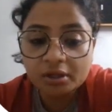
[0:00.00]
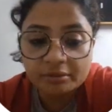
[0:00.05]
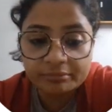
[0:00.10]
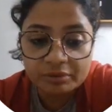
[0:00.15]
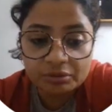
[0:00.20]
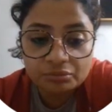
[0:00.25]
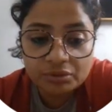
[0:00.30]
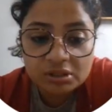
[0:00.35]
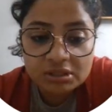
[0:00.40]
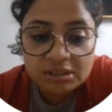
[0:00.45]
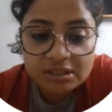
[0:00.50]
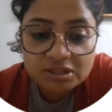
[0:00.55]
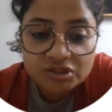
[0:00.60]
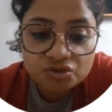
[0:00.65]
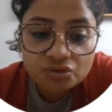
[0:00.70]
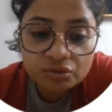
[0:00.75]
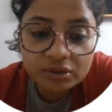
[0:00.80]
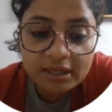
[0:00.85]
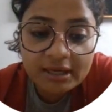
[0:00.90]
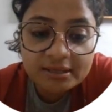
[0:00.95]
immunity.
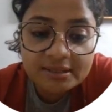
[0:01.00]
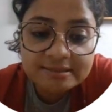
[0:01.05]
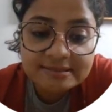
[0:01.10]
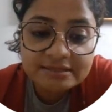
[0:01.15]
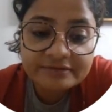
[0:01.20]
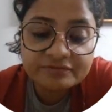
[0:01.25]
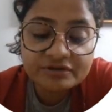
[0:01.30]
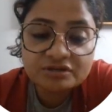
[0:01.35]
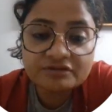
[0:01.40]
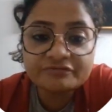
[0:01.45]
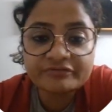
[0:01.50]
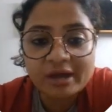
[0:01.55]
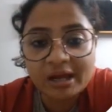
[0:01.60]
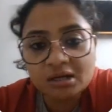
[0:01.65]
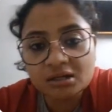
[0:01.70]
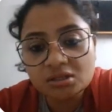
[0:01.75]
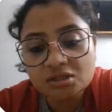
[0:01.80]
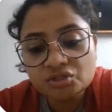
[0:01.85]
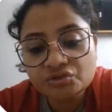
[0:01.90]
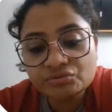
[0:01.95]
So there are several
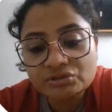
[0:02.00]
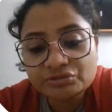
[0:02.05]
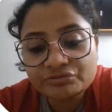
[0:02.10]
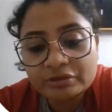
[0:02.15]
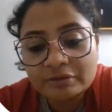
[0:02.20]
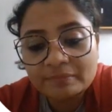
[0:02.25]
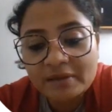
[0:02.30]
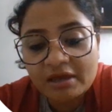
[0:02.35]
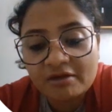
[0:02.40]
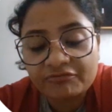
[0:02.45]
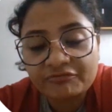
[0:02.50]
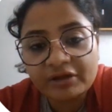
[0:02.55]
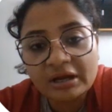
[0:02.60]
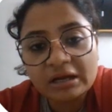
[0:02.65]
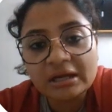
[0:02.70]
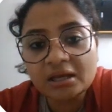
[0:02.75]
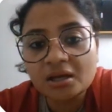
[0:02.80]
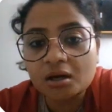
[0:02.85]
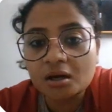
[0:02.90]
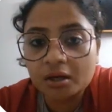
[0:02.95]
factors which will be
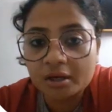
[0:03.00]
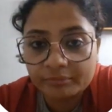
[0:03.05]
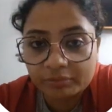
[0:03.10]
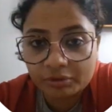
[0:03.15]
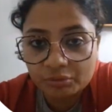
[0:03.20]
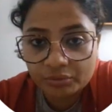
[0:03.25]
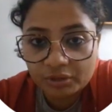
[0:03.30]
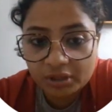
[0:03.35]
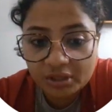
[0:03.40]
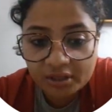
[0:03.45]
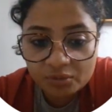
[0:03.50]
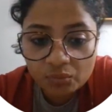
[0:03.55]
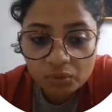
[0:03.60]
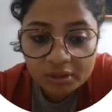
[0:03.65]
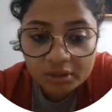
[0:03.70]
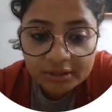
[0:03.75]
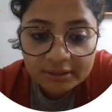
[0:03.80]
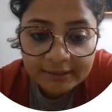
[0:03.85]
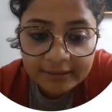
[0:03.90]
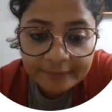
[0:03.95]
affecting herd immunity.
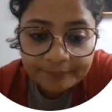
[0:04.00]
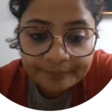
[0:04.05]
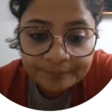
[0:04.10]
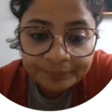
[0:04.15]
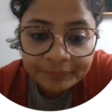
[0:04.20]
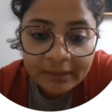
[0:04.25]
What are they?